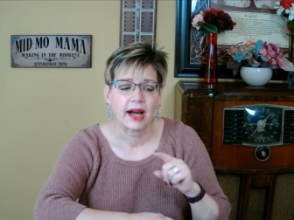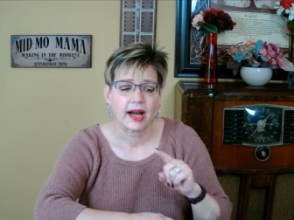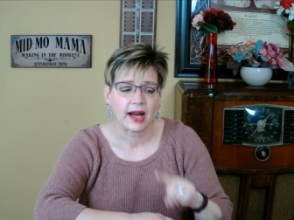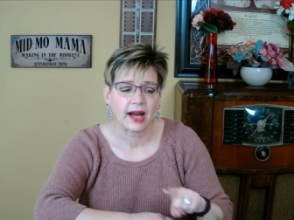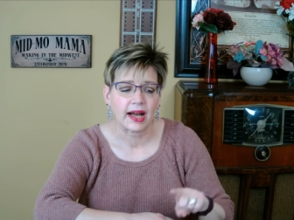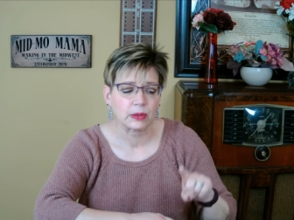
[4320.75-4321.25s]

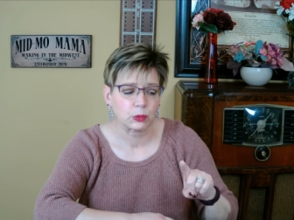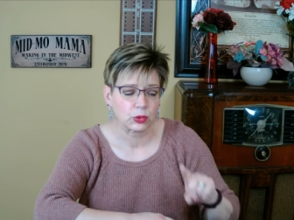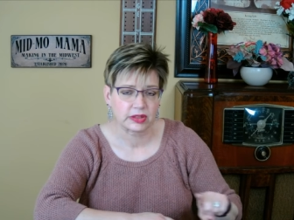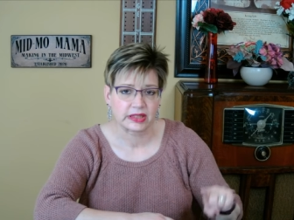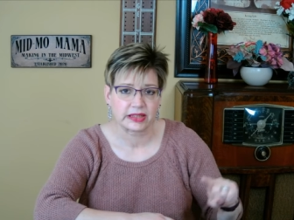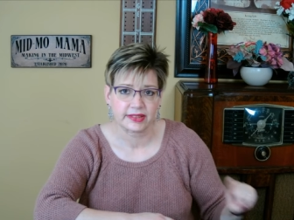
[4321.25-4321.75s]
I will
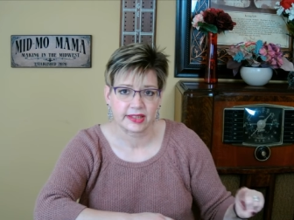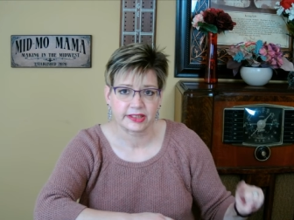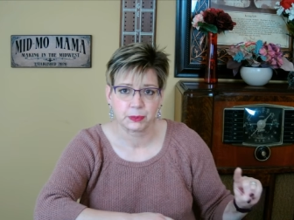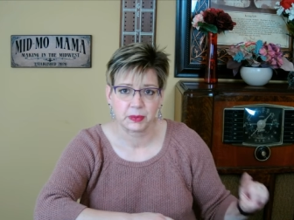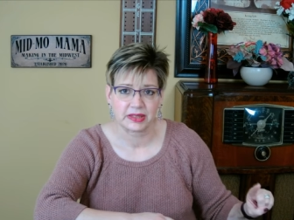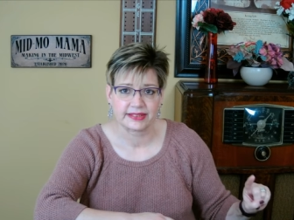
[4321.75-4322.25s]

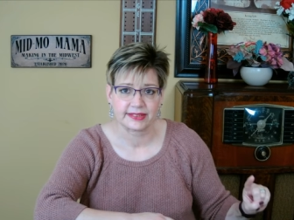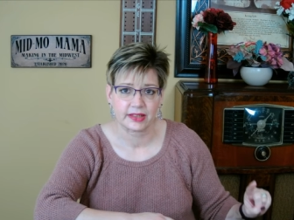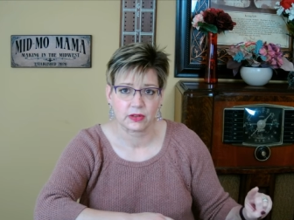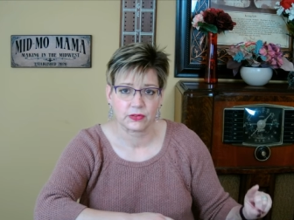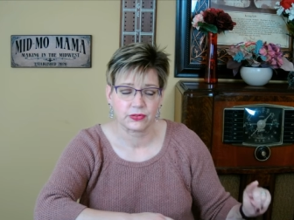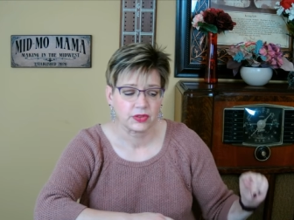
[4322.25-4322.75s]
conduct
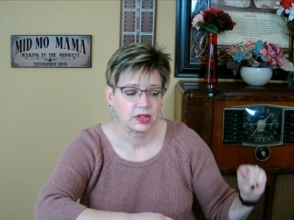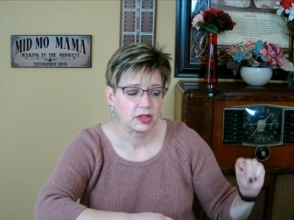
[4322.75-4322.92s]
myself